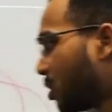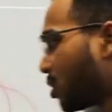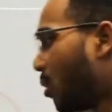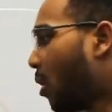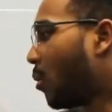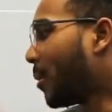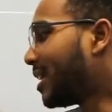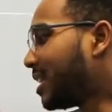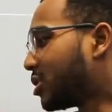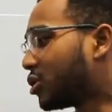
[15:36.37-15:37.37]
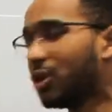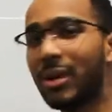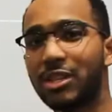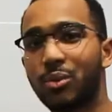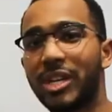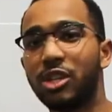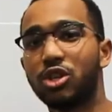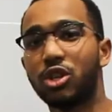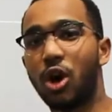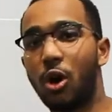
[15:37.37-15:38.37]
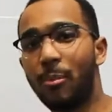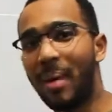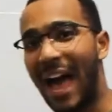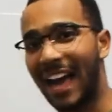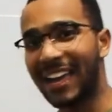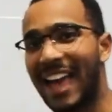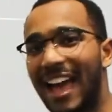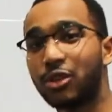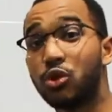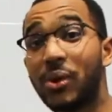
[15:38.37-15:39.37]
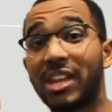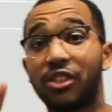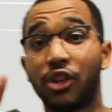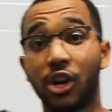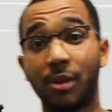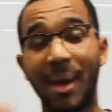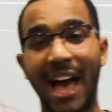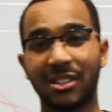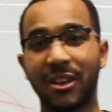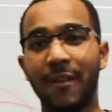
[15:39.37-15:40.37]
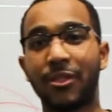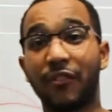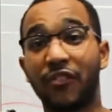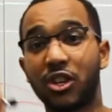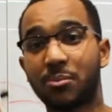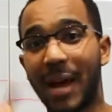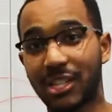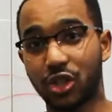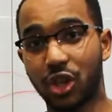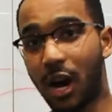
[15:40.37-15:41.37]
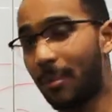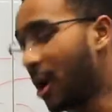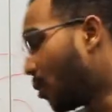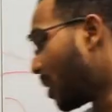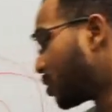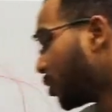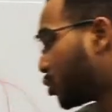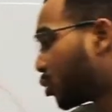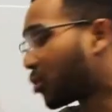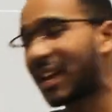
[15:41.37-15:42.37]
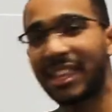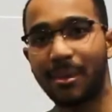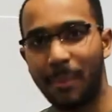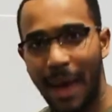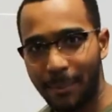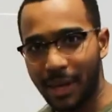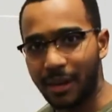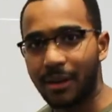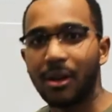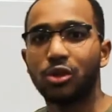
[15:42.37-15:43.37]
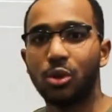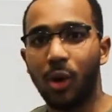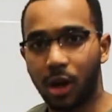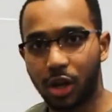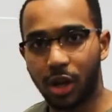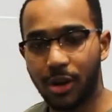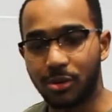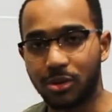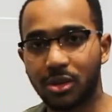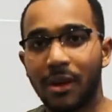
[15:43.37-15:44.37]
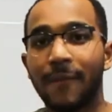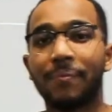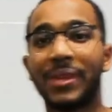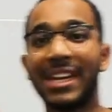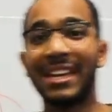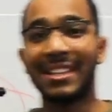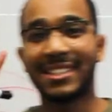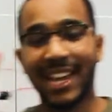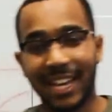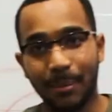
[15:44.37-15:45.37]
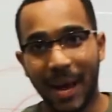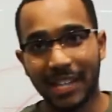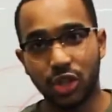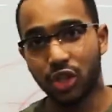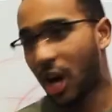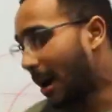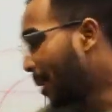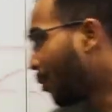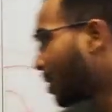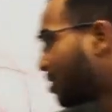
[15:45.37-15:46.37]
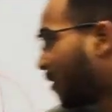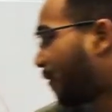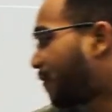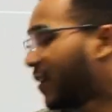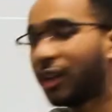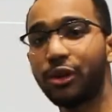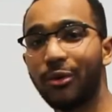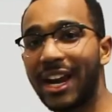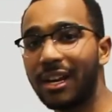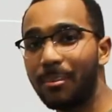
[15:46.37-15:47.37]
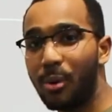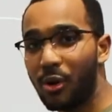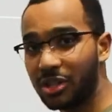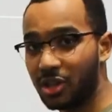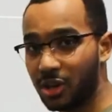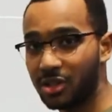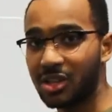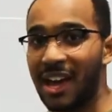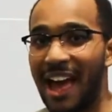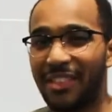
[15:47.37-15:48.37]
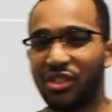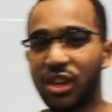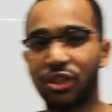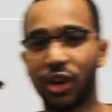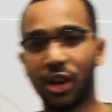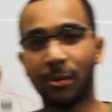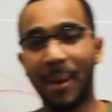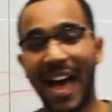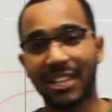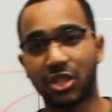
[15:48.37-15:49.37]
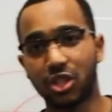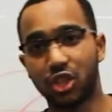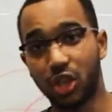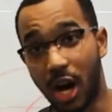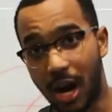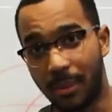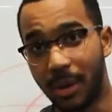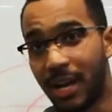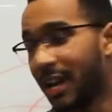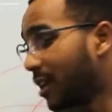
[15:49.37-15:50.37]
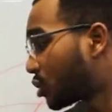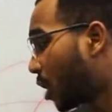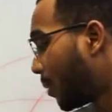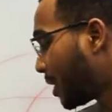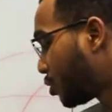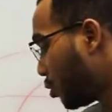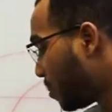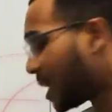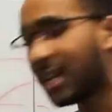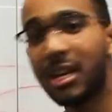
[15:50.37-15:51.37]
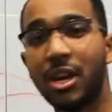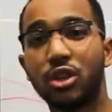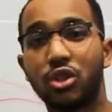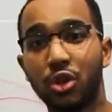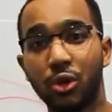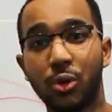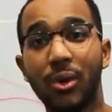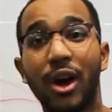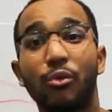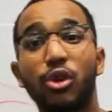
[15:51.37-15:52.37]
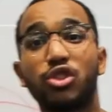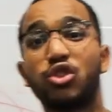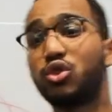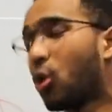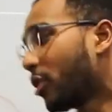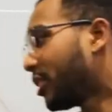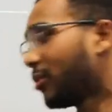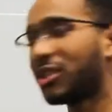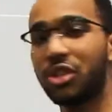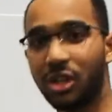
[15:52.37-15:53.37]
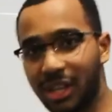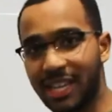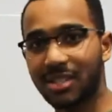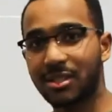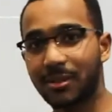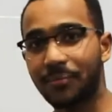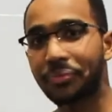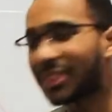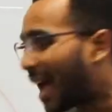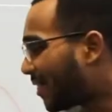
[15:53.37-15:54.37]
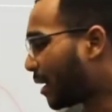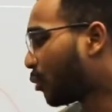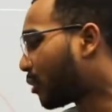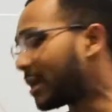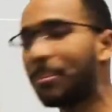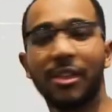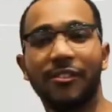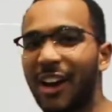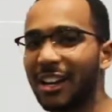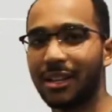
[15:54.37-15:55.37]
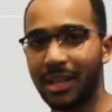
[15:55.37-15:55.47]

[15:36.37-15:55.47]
So what we need to do is we need to go back and do a third pass. The first pass's job was to create the mapping to our clones. The second pass's job was to fulfill the random pointers, and the third pass's job is going to be to restore the original list and then reap the final